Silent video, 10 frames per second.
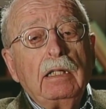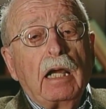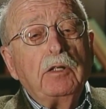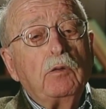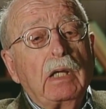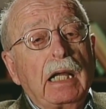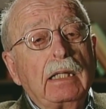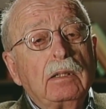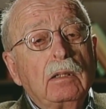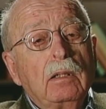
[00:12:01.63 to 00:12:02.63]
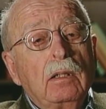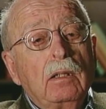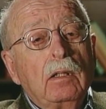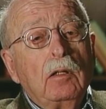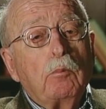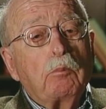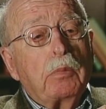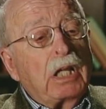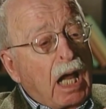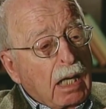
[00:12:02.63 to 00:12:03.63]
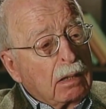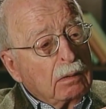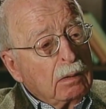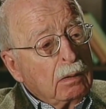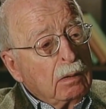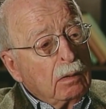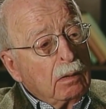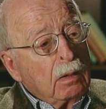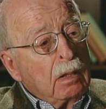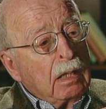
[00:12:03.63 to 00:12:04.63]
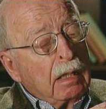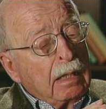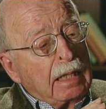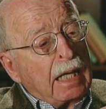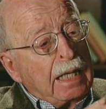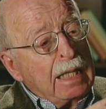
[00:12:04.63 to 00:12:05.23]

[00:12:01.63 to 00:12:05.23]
Now you can block that